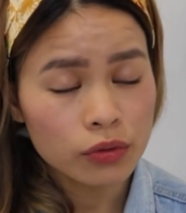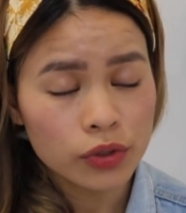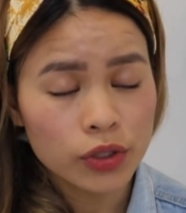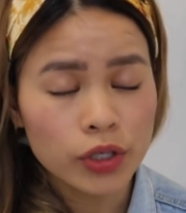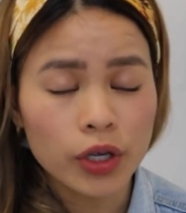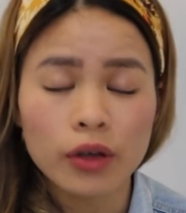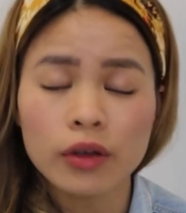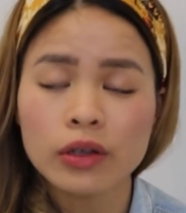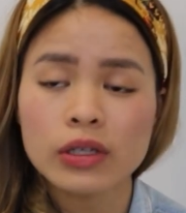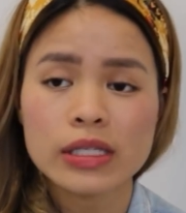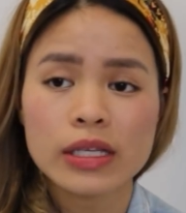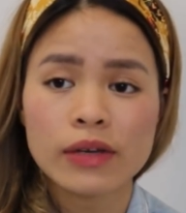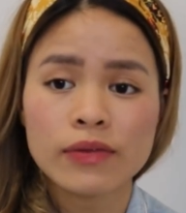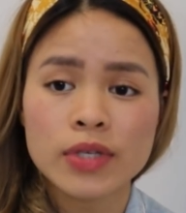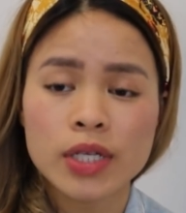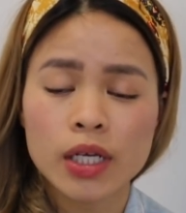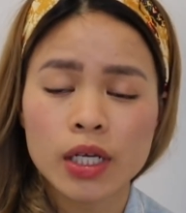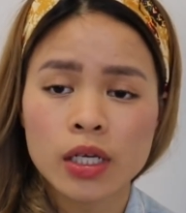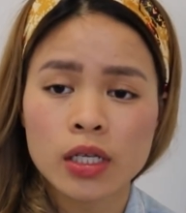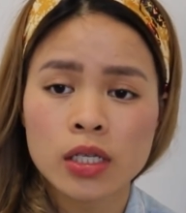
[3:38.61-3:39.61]
you know, seven
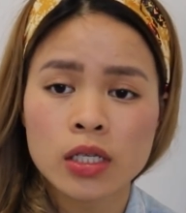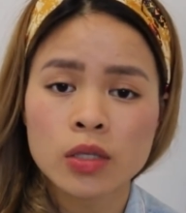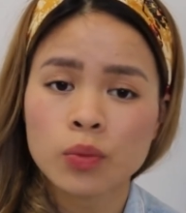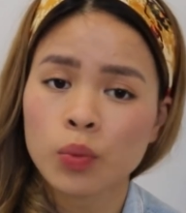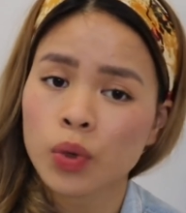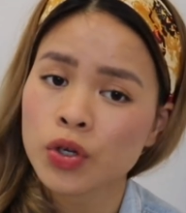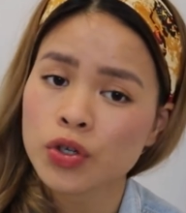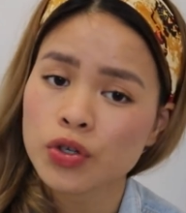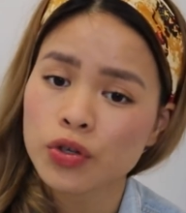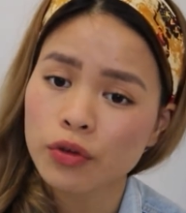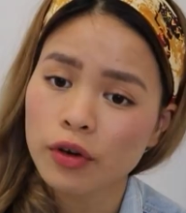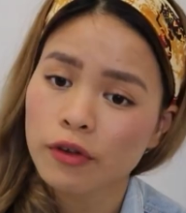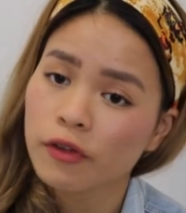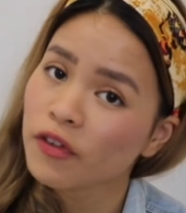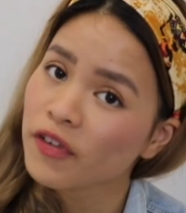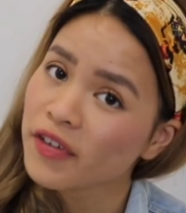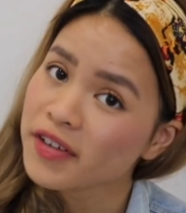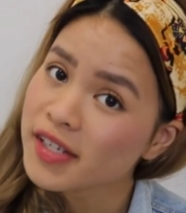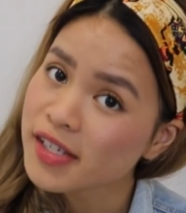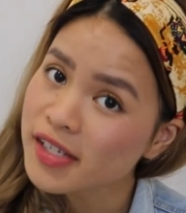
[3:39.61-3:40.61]
seconds, one, two, three,
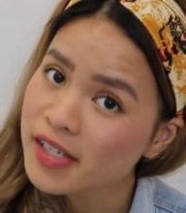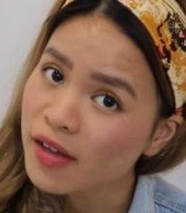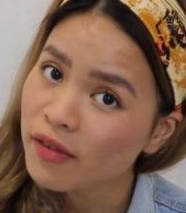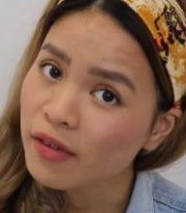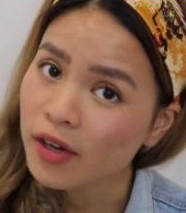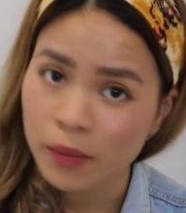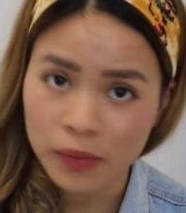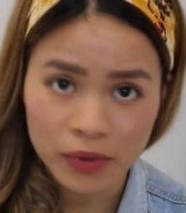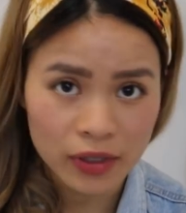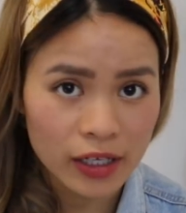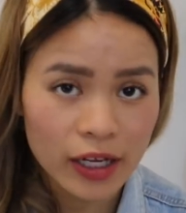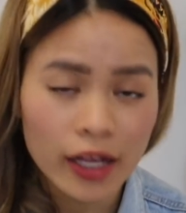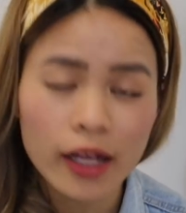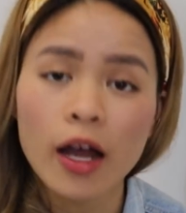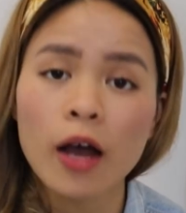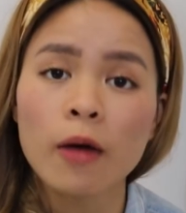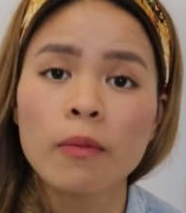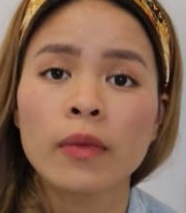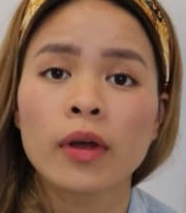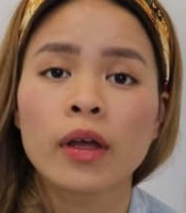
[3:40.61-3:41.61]
four, five, six, seven, I'm gonna get
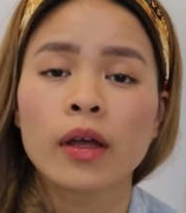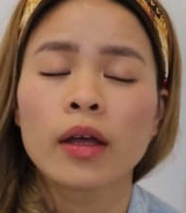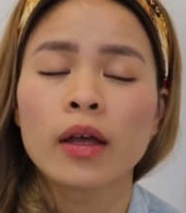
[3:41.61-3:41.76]
up,